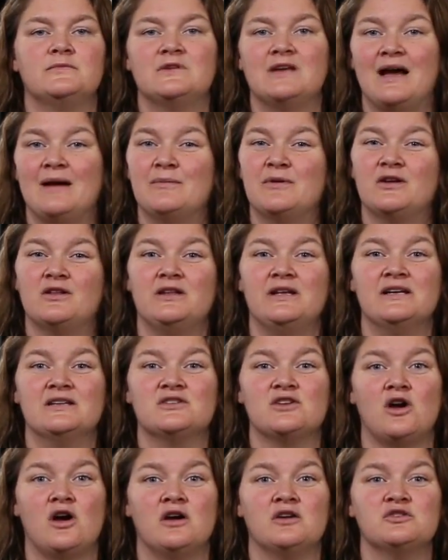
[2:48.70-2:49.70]
Topically,
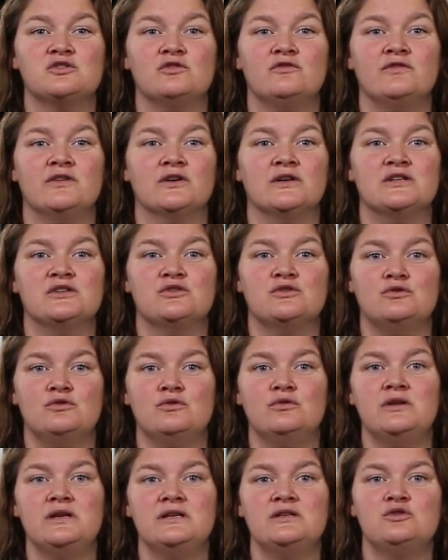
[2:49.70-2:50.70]
it's also very
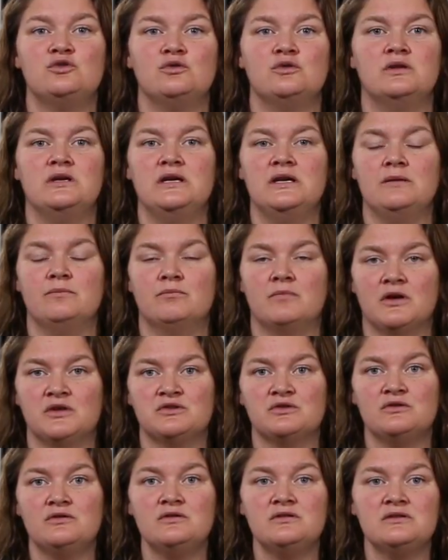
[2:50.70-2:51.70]
soothing to the
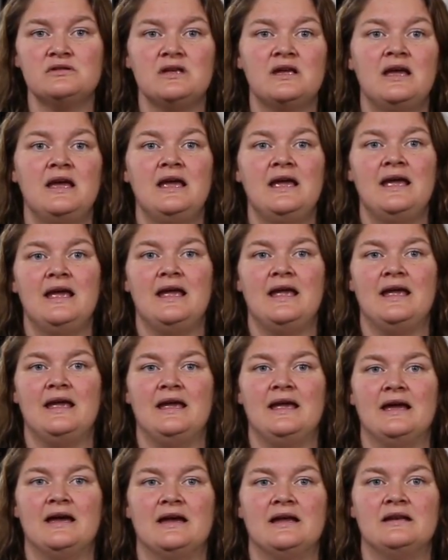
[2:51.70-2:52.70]
muscles,
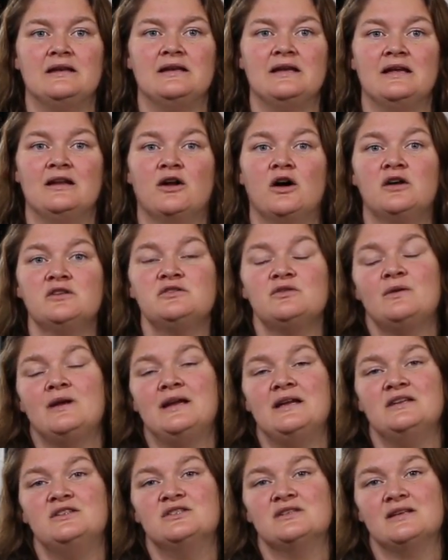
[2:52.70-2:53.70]
and it also
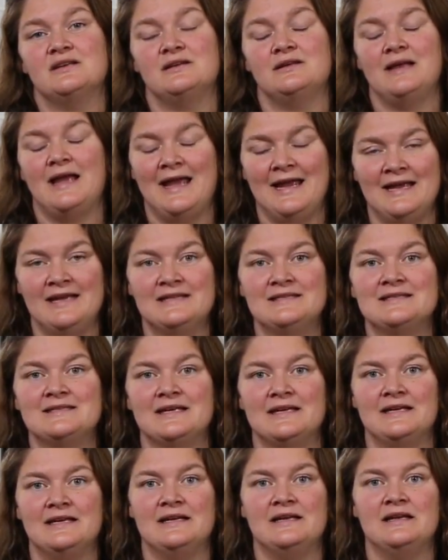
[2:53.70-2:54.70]
aids
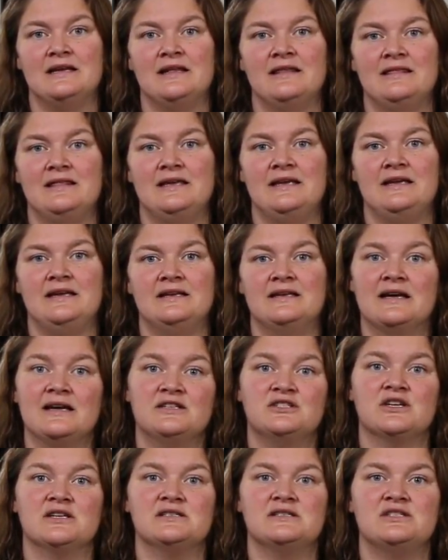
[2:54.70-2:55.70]
in the
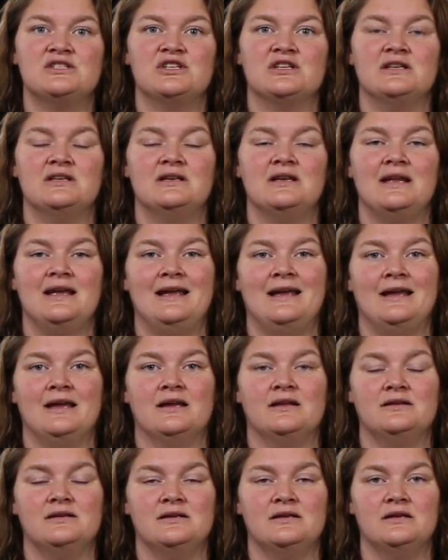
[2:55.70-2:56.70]
digestion
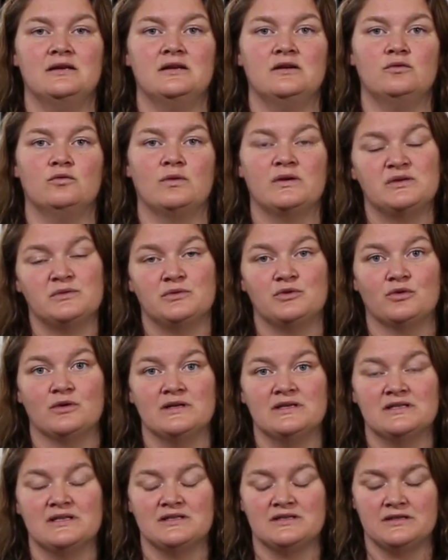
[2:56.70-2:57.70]
and
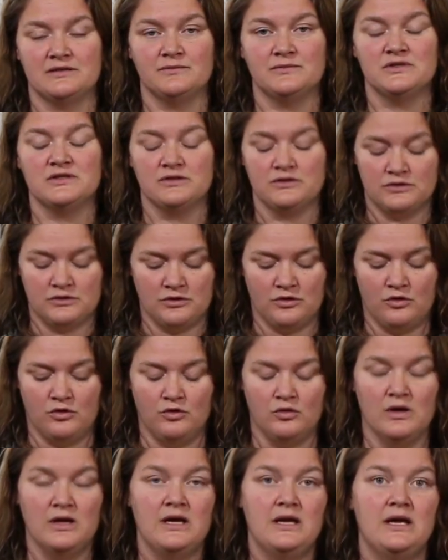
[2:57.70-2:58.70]
respiratory systems.
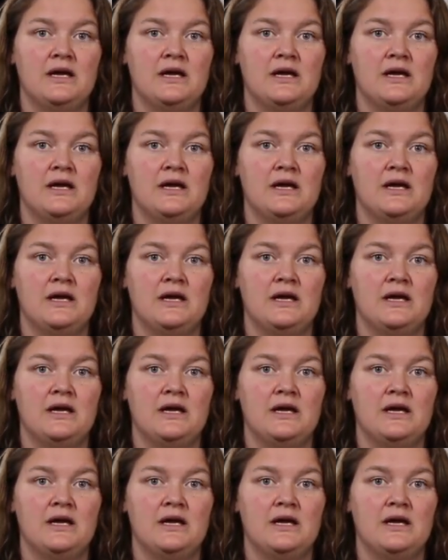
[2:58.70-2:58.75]
So,